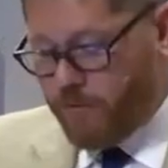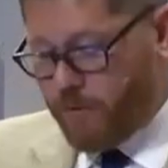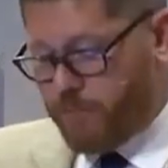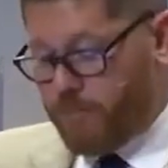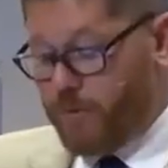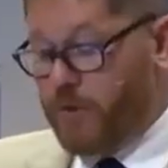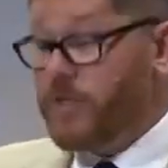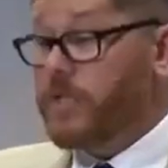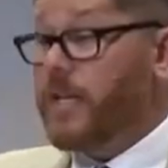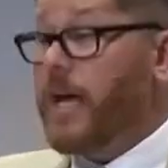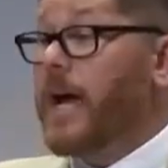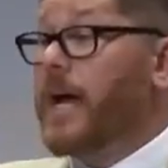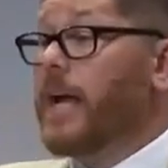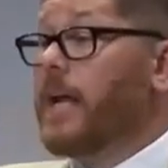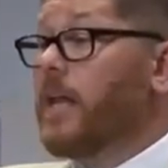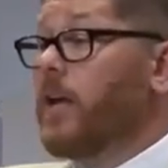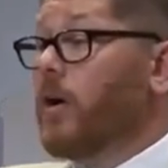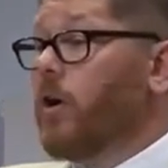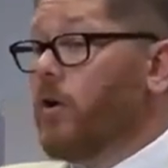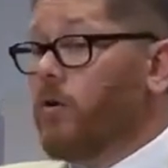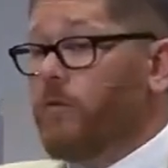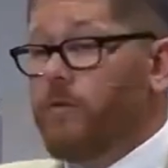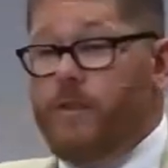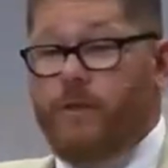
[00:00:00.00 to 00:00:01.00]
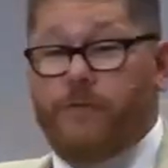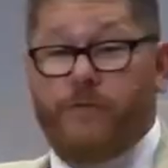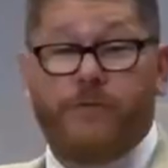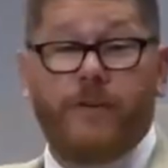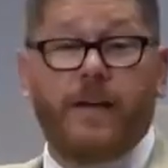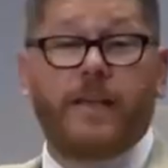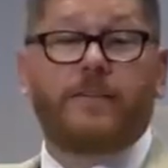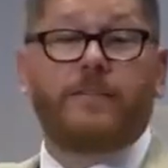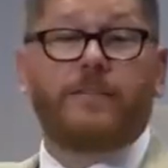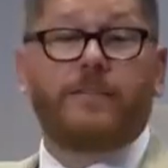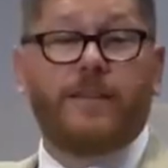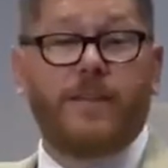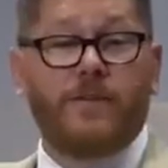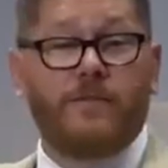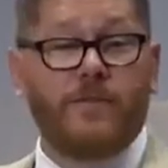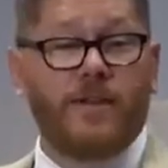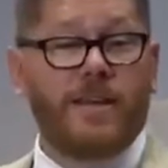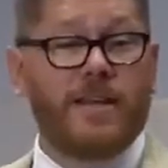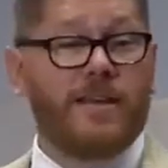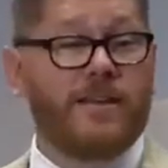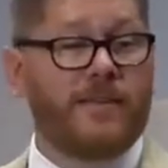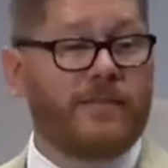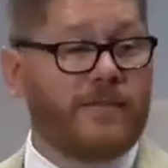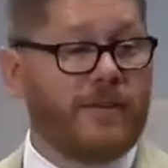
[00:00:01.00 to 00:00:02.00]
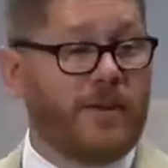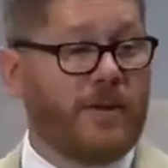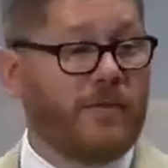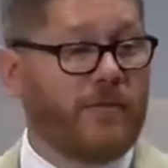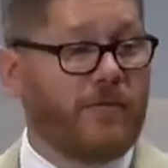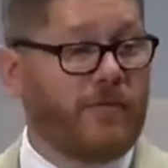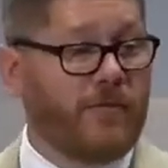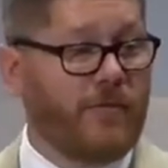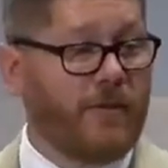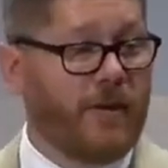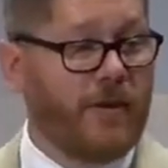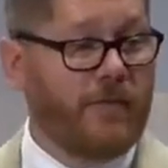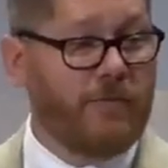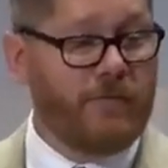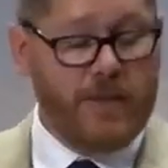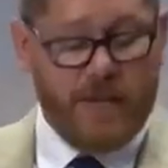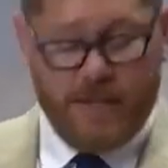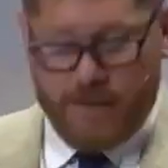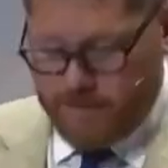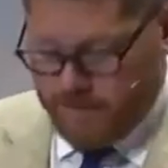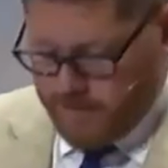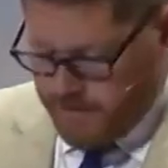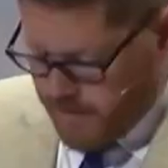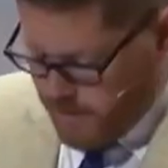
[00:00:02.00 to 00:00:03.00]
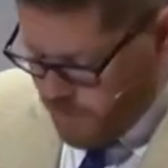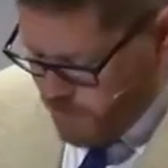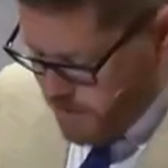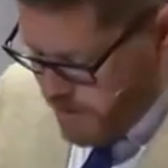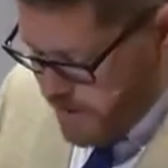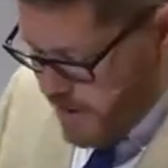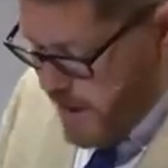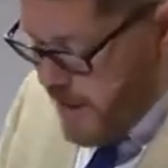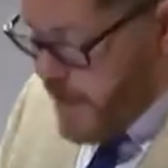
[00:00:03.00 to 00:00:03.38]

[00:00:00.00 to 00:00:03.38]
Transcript: were presiding over the festivities of, of this, and it was the